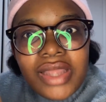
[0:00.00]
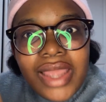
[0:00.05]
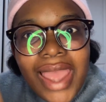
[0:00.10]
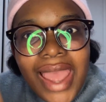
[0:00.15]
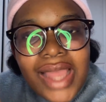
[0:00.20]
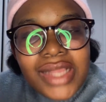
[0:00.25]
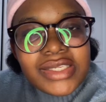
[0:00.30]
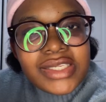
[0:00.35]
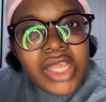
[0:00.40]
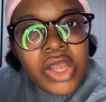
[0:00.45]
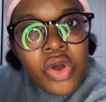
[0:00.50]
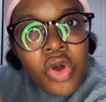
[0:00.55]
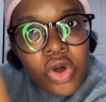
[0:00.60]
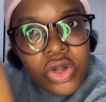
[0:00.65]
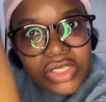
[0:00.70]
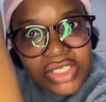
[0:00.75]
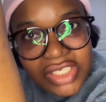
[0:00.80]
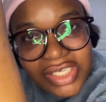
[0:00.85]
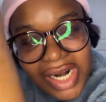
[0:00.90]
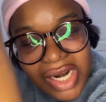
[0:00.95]
has a
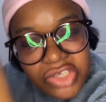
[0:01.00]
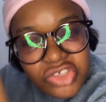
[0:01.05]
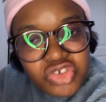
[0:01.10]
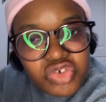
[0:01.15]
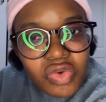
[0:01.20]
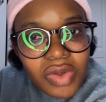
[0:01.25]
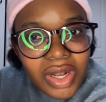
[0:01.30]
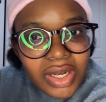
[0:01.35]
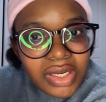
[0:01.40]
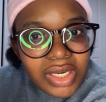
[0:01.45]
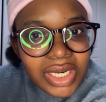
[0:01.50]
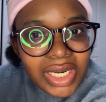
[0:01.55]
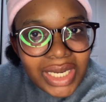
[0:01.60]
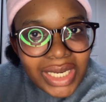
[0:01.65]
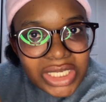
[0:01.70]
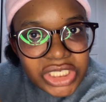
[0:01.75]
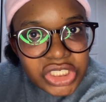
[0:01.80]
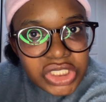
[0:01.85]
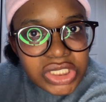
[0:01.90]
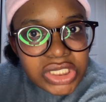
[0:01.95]
contractual
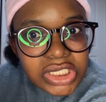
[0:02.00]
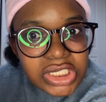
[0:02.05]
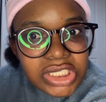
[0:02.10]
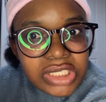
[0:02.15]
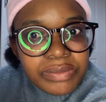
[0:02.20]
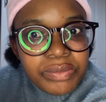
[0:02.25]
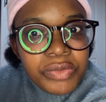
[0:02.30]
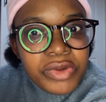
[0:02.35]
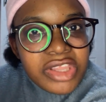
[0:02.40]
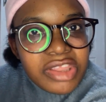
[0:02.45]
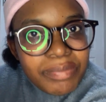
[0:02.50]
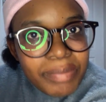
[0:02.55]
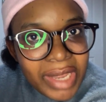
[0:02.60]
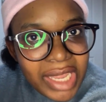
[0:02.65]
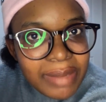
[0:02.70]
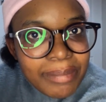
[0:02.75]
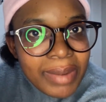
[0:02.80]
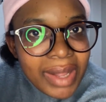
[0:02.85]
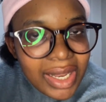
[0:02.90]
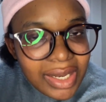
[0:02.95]
relationship with
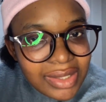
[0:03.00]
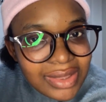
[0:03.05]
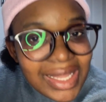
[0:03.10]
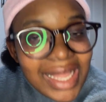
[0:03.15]
PayPal.